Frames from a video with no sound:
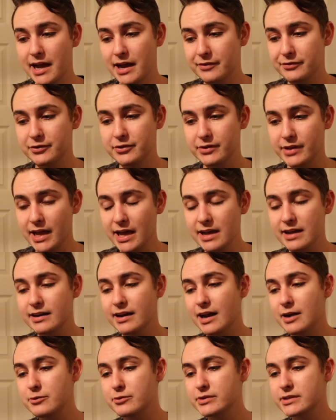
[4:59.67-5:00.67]
After that,
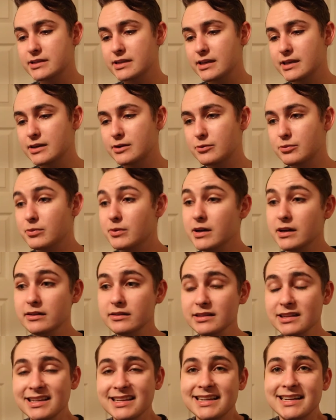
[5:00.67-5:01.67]
I was like,
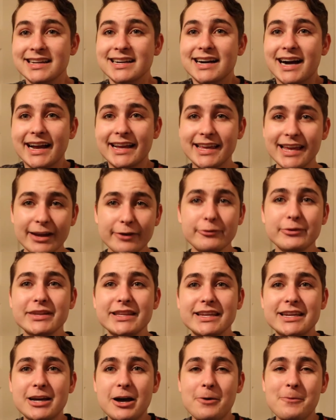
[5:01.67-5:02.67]
well, I can't
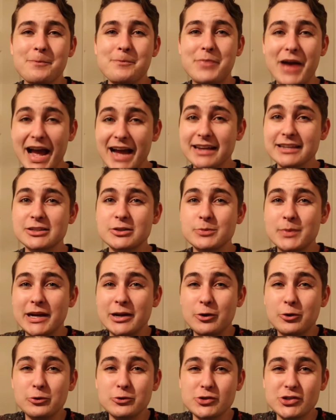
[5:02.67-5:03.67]
really come back to my
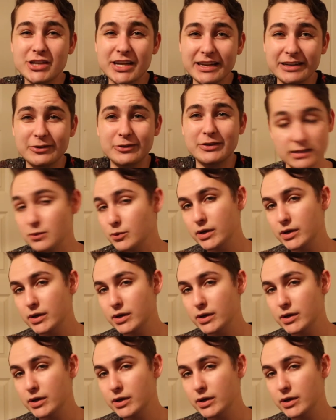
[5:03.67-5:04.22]
old channel. And